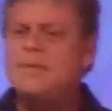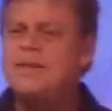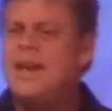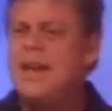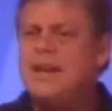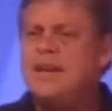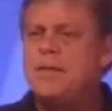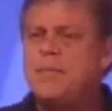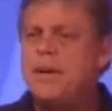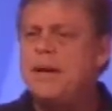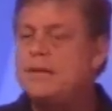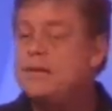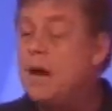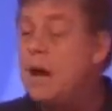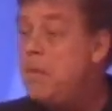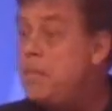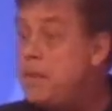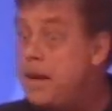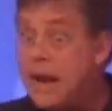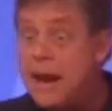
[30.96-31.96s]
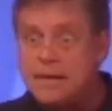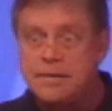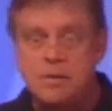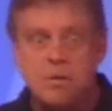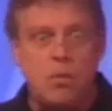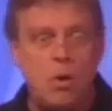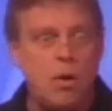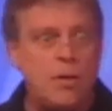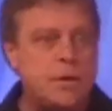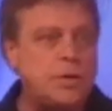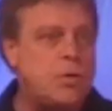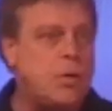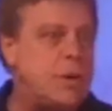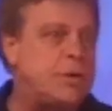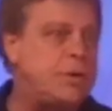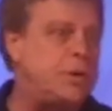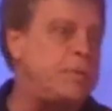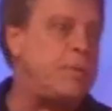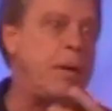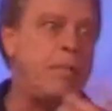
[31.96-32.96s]
kept saying to me, because I would be asking him all these
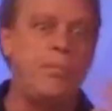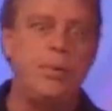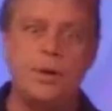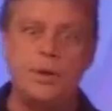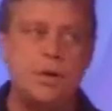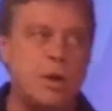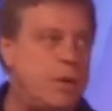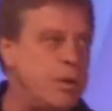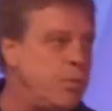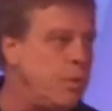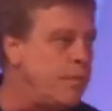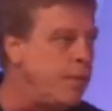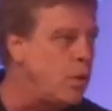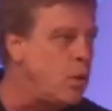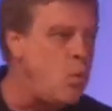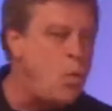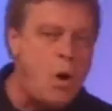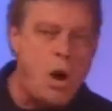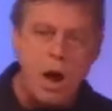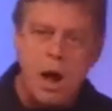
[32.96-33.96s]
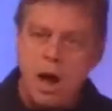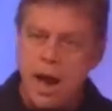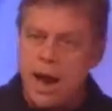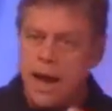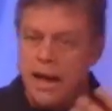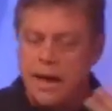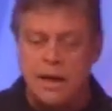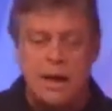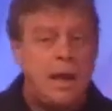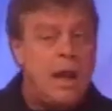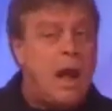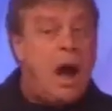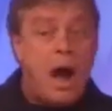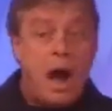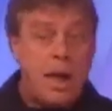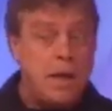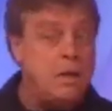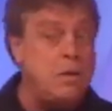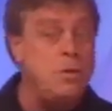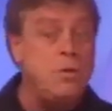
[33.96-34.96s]
questions about Bridge on the River, why? And
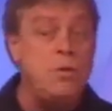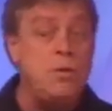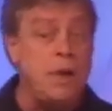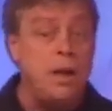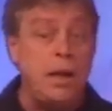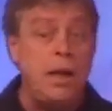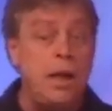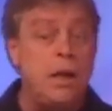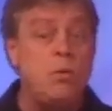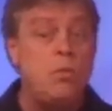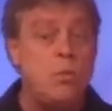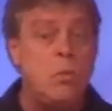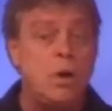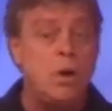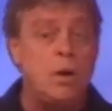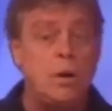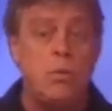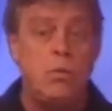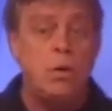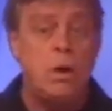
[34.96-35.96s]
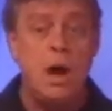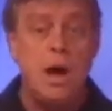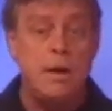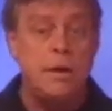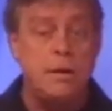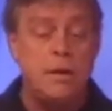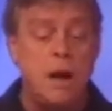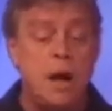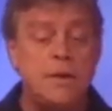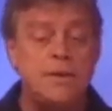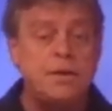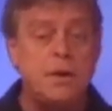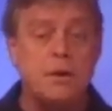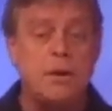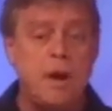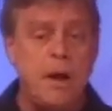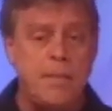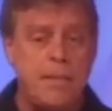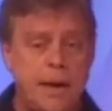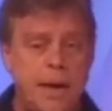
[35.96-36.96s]
I knew that he had got an Oscar
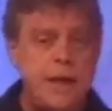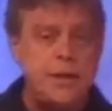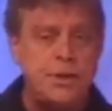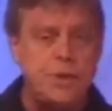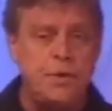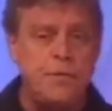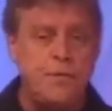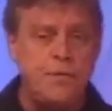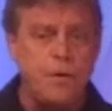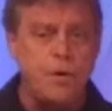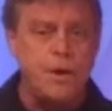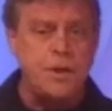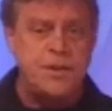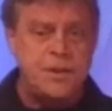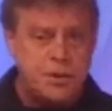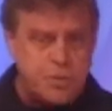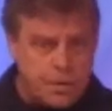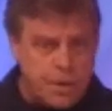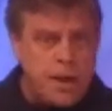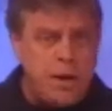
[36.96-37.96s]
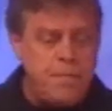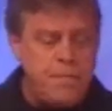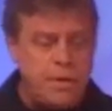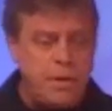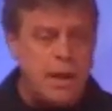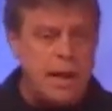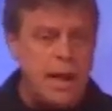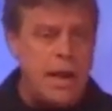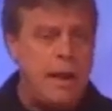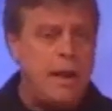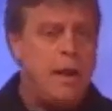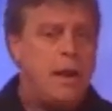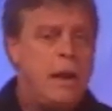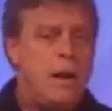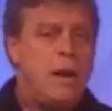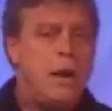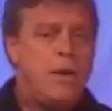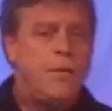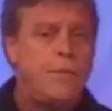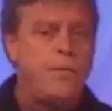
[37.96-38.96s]
nomination for his screenplay
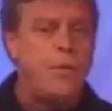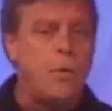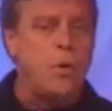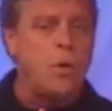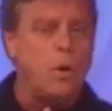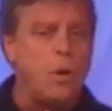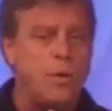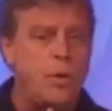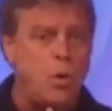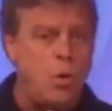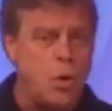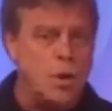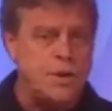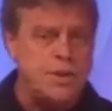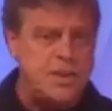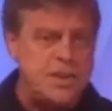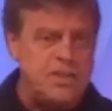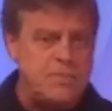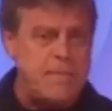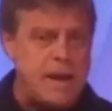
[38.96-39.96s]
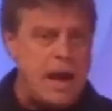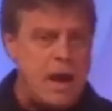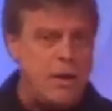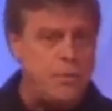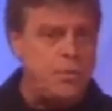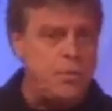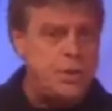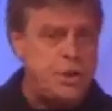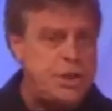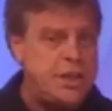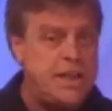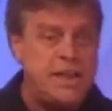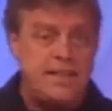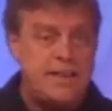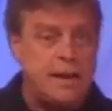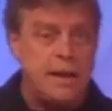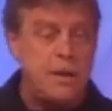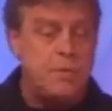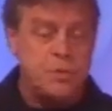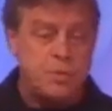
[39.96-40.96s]
for Horse's Mouth, which he
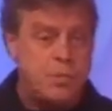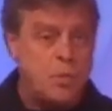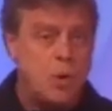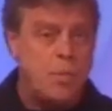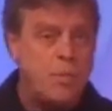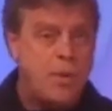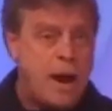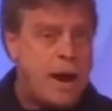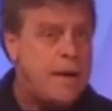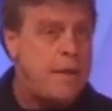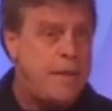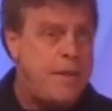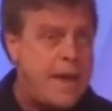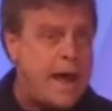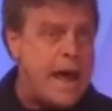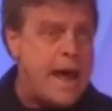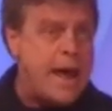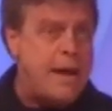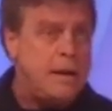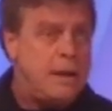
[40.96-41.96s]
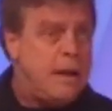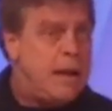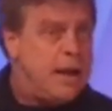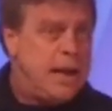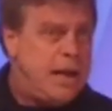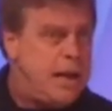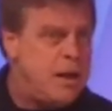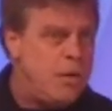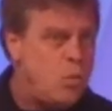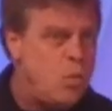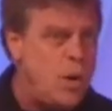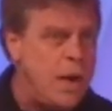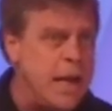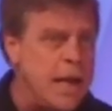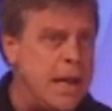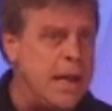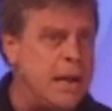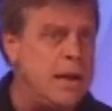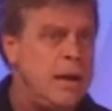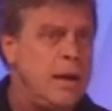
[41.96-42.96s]
said he was more proud of that. He didn't
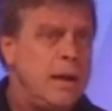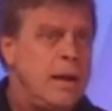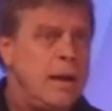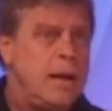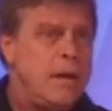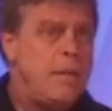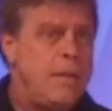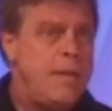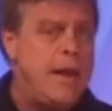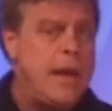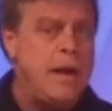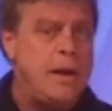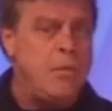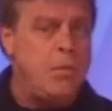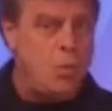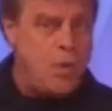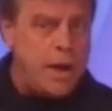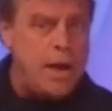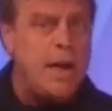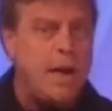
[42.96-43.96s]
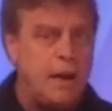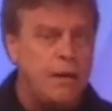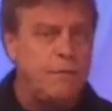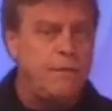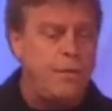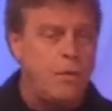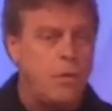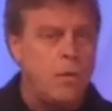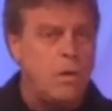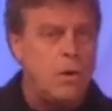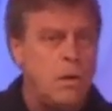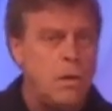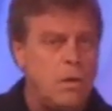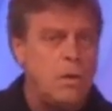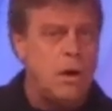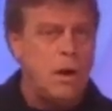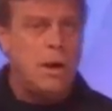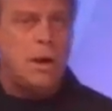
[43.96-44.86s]
win, than winning for